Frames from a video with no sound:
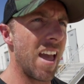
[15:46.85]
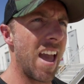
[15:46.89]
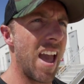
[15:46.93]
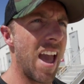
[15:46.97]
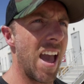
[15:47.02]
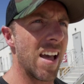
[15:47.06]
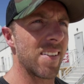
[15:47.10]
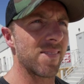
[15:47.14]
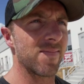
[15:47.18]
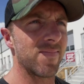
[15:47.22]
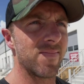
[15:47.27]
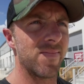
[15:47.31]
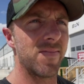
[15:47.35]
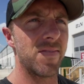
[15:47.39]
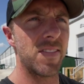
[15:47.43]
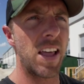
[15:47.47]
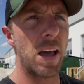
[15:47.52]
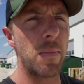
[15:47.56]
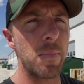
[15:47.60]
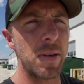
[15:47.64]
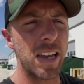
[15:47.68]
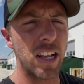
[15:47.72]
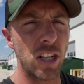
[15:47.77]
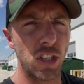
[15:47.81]
And
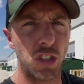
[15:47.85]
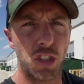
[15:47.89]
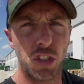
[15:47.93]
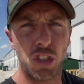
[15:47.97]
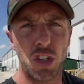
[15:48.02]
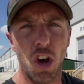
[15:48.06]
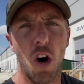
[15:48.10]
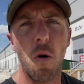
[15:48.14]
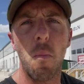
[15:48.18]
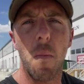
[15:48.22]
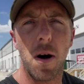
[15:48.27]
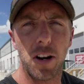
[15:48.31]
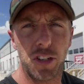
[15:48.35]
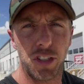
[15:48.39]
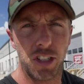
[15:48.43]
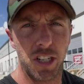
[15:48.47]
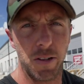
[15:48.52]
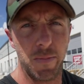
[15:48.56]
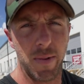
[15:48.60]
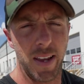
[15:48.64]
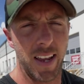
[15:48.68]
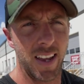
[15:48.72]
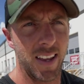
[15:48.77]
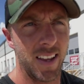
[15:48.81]
that means so much
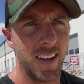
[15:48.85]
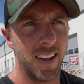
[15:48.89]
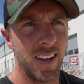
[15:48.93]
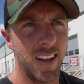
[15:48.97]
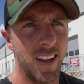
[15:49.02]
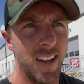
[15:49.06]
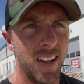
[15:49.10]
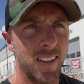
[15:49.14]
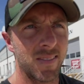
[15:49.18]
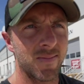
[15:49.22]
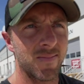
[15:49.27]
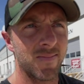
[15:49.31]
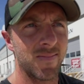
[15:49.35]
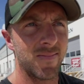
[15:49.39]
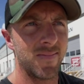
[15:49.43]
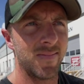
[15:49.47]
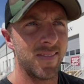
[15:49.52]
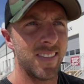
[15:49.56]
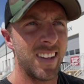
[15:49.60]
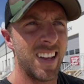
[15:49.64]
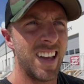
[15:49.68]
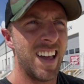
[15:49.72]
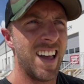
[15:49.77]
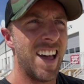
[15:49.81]
to me.
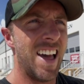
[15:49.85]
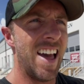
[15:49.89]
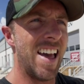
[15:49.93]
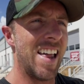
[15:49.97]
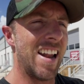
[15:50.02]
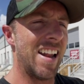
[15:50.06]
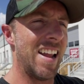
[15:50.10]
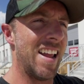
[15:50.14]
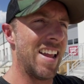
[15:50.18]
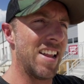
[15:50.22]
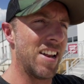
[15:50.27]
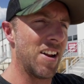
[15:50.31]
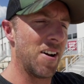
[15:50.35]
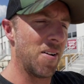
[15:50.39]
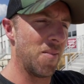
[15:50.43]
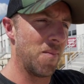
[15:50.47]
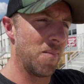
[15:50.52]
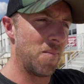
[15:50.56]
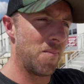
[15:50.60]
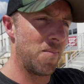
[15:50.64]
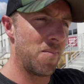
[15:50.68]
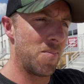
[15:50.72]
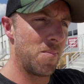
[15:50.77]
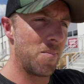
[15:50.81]
And I, you
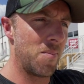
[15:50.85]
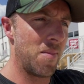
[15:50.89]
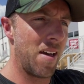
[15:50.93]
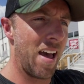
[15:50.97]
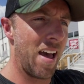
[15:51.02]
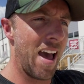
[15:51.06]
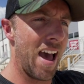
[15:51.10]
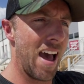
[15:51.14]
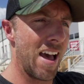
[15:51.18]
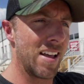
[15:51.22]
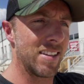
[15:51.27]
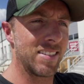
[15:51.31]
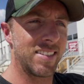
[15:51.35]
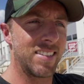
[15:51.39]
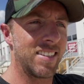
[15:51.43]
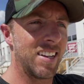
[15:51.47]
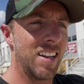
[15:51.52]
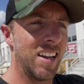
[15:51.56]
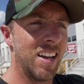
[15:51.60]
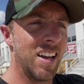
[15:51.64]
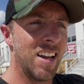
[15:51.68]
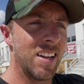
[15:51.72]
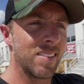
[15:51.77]
know, as